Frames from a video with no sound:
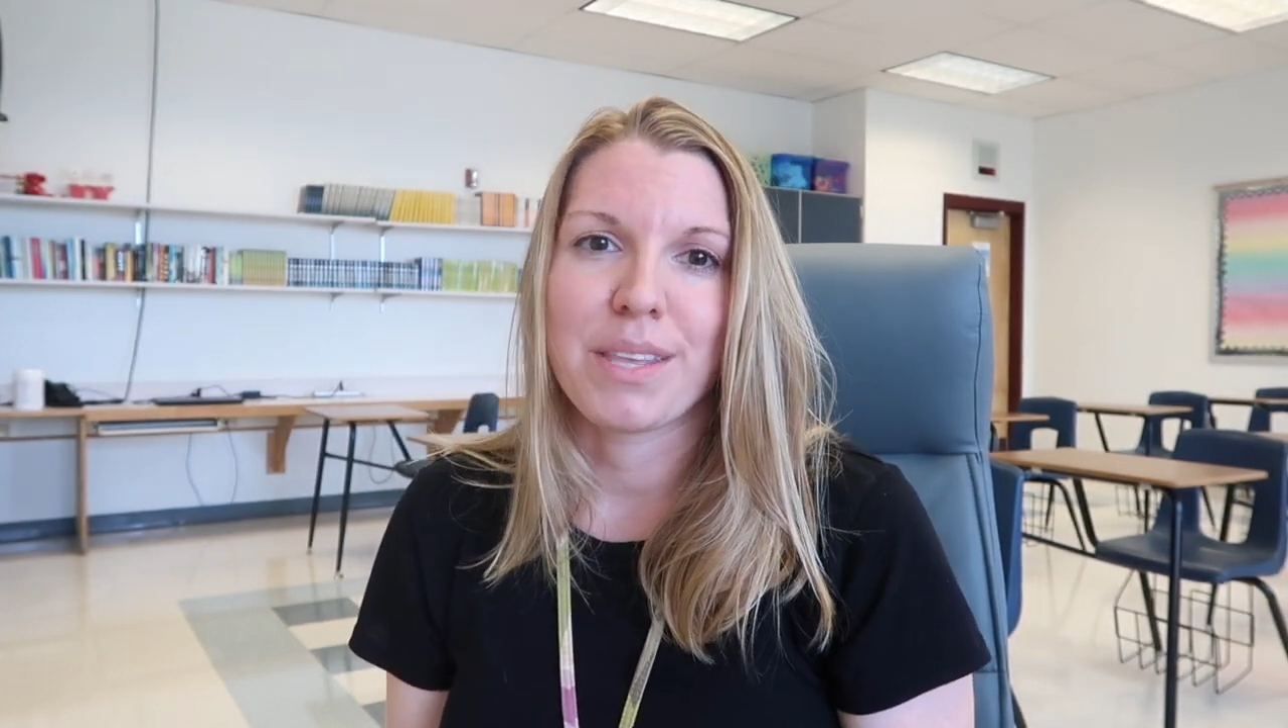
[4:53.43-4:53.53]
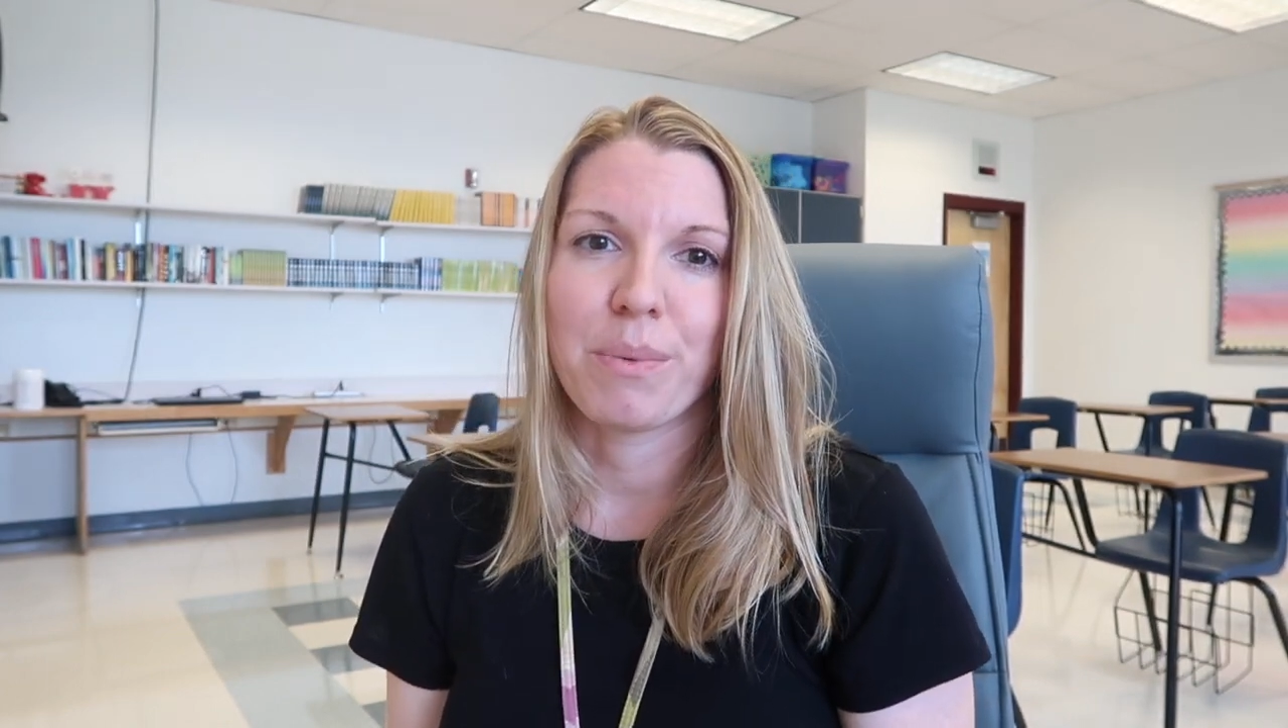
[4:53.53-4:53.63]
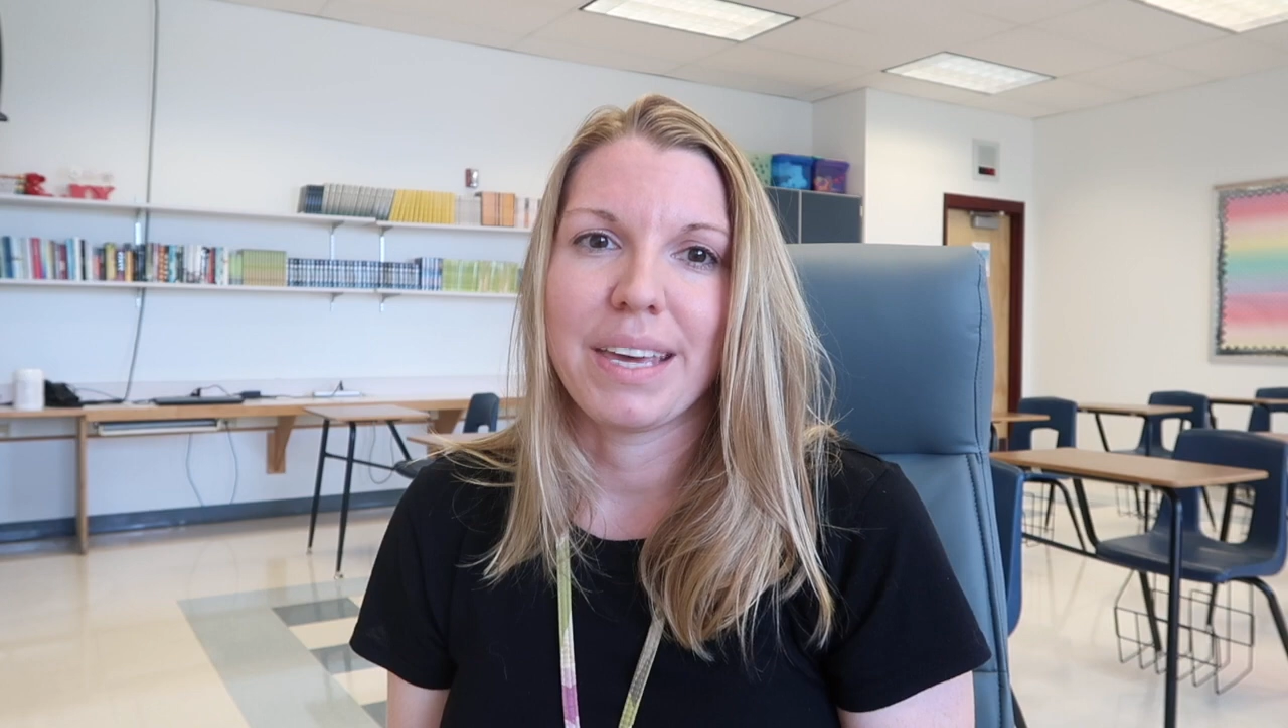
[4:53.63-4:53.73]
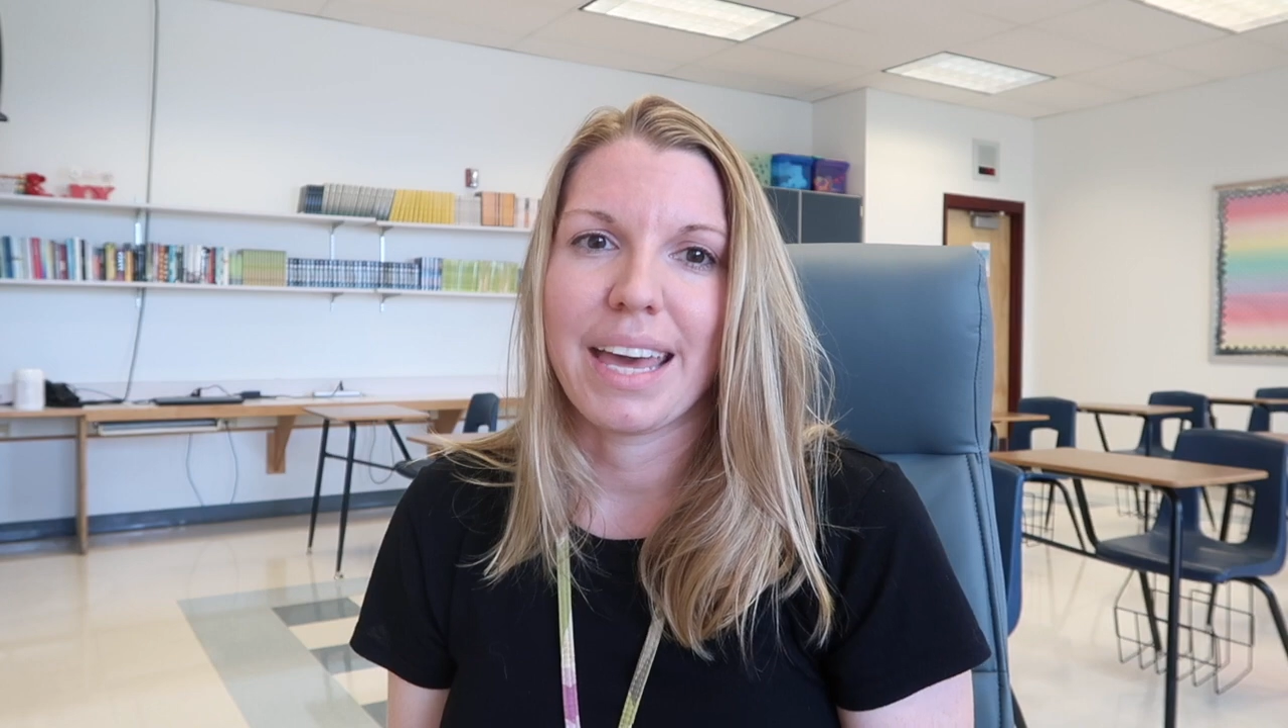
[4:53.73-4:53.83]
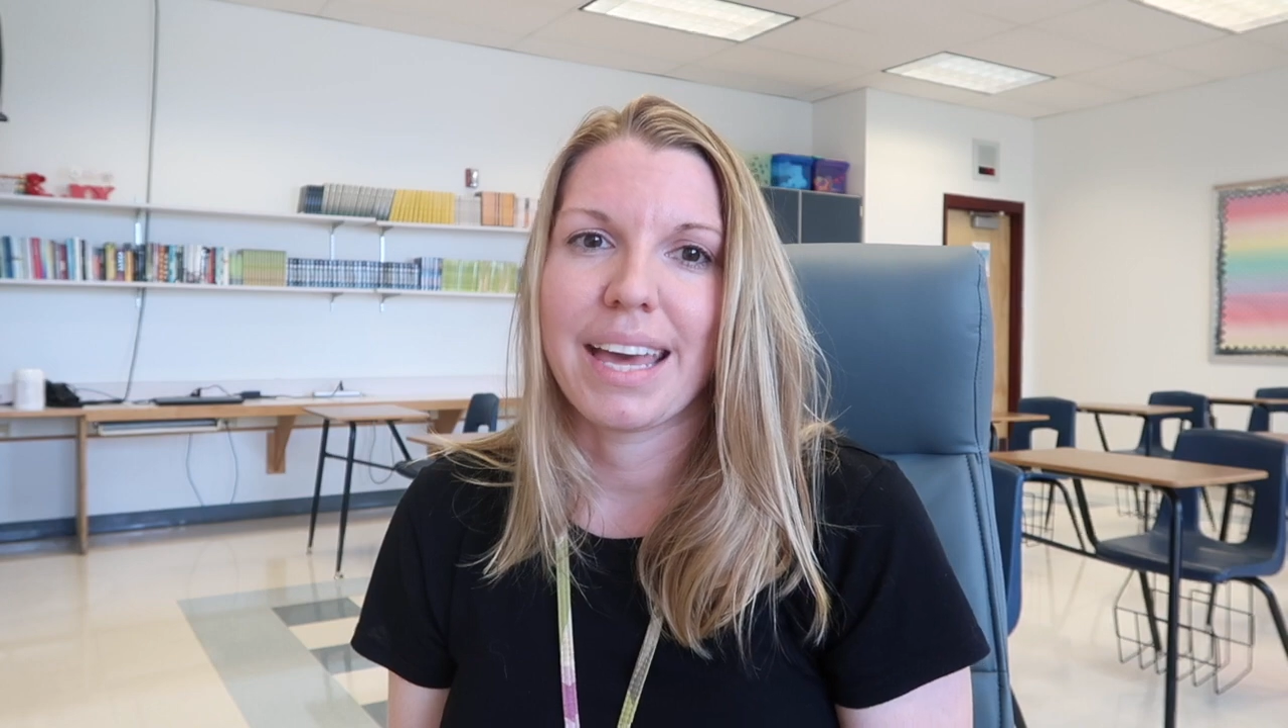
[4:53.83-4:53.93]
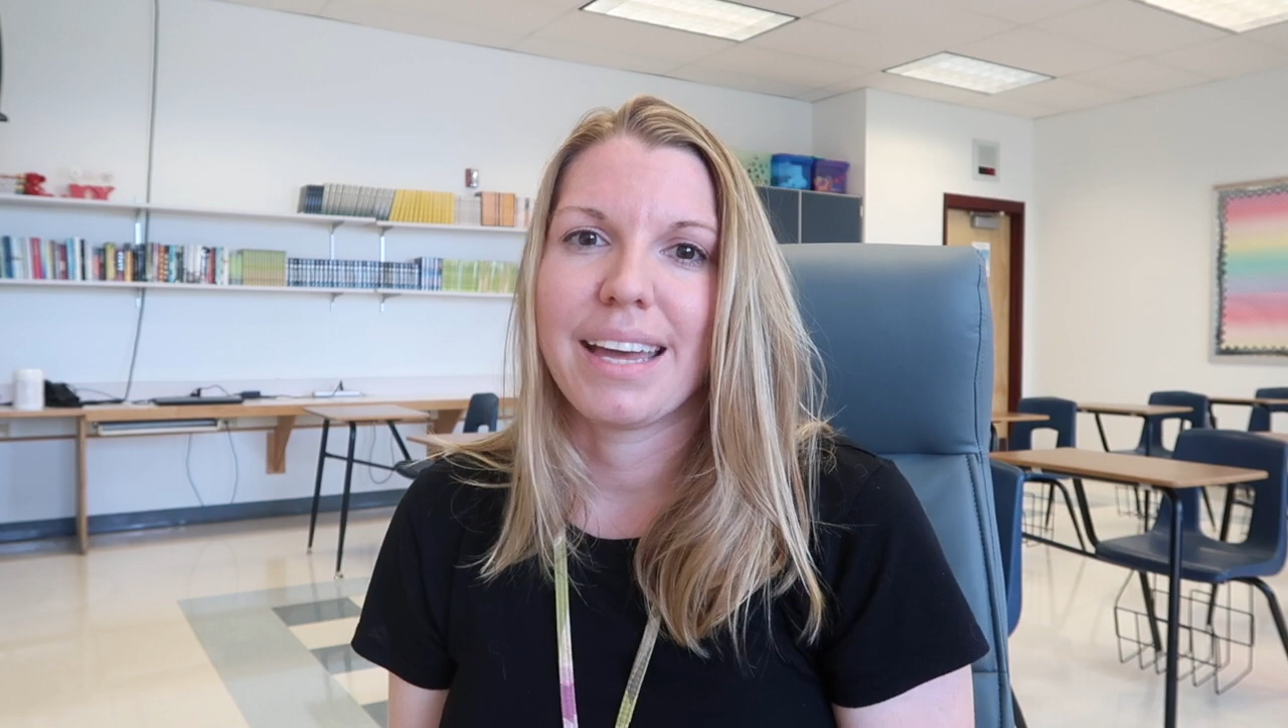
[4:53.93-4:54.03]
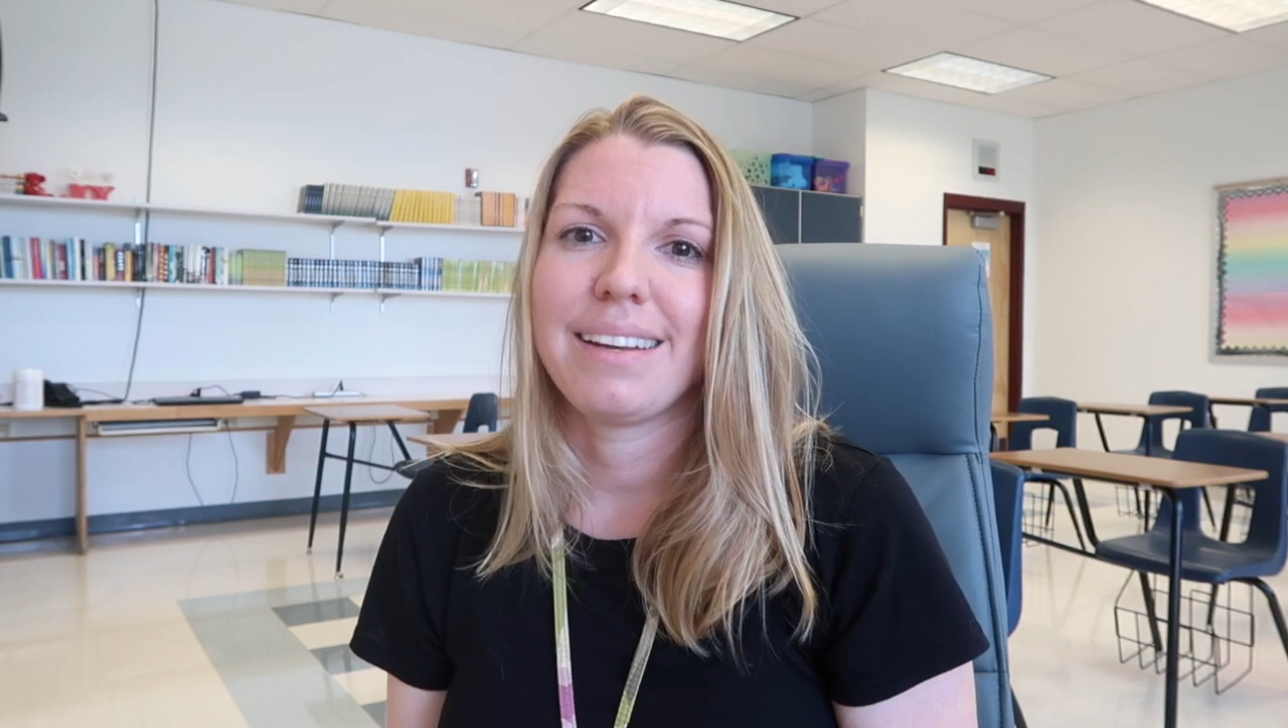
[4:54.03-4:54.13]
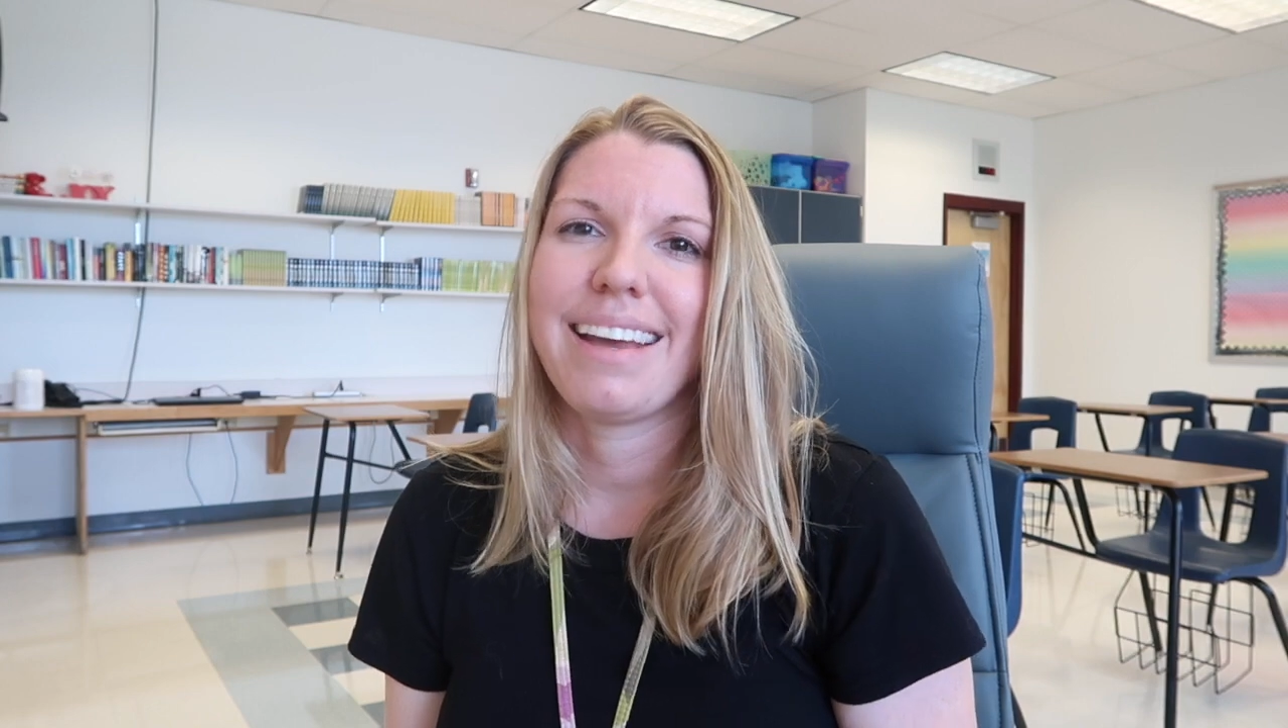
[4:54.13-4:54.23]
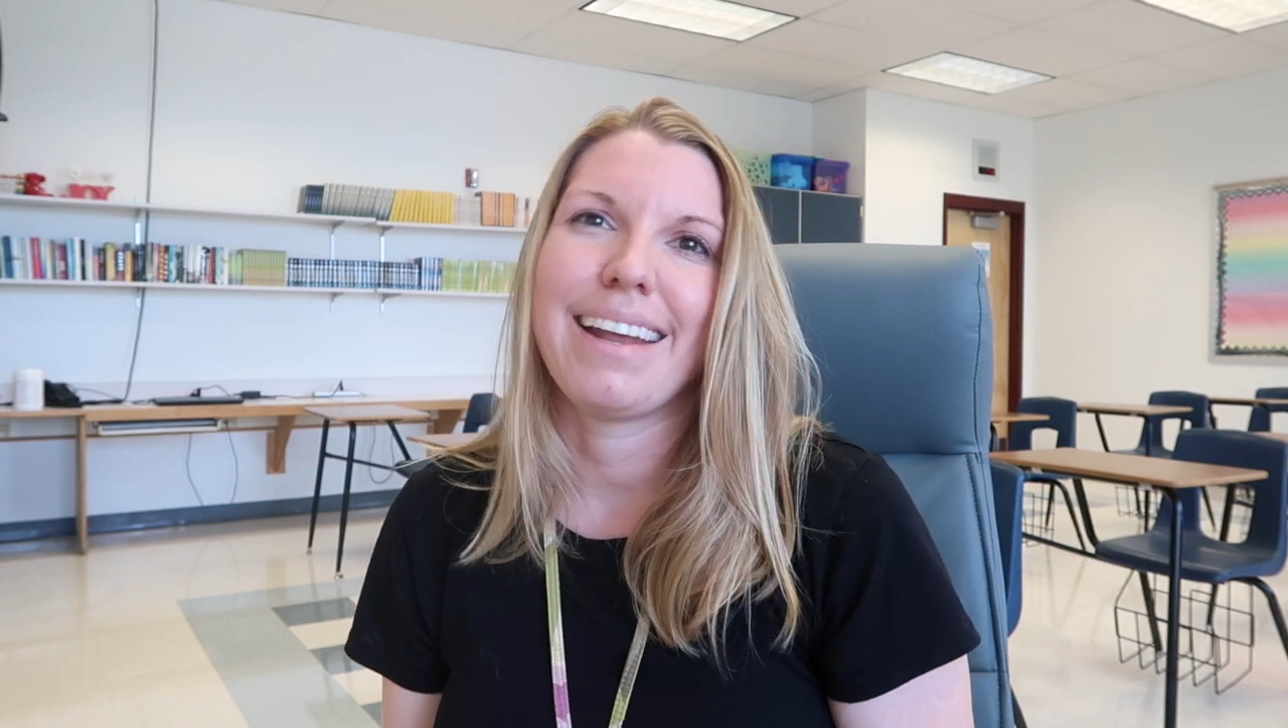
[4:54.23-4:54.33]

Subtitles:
that we can,